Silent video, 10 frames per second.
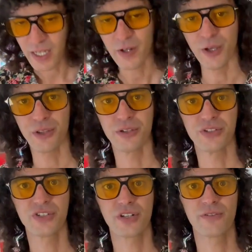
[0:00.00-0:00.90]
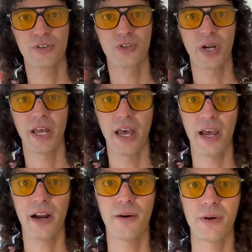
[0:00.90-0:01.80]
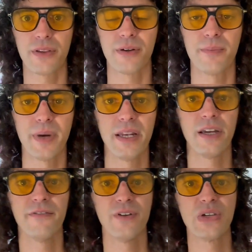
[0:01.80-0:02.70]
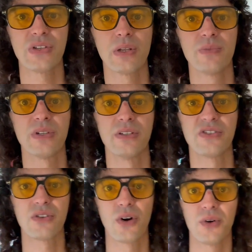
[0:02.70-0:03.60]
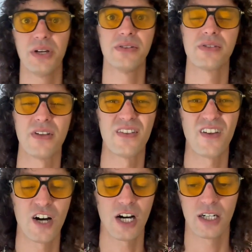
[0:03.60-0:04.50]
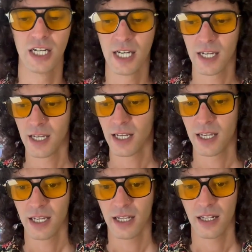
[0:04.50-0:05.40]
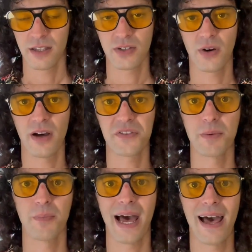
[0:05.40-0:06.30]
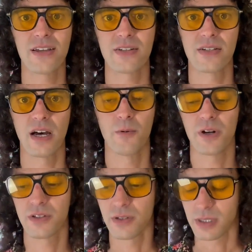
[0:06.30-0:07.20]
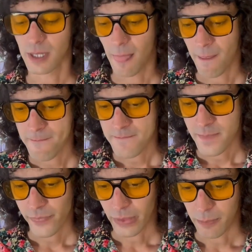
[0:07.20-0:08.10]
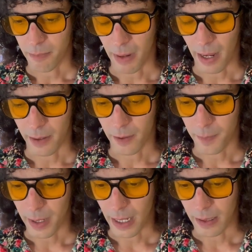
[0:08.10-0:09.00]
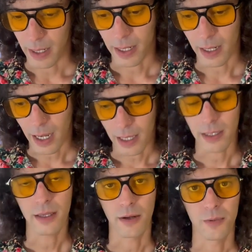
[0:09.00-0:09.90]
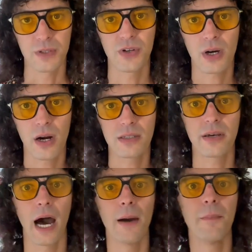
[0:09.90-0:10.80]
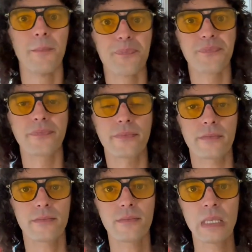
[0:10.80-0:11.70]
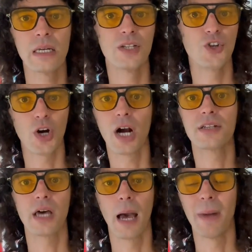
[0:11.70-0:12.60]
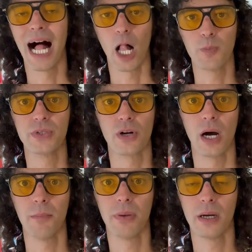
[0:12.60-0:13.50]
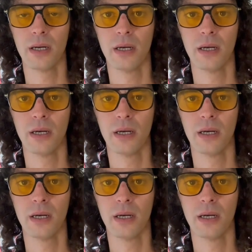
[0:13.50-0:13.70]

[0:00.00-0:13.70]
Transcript: With your silver gray hair, with your many wisdoms and stories. It, oh, let's go have some pasta. I wanted to, man, oh man. I, I, you know, we took our time, took our time, helped her up.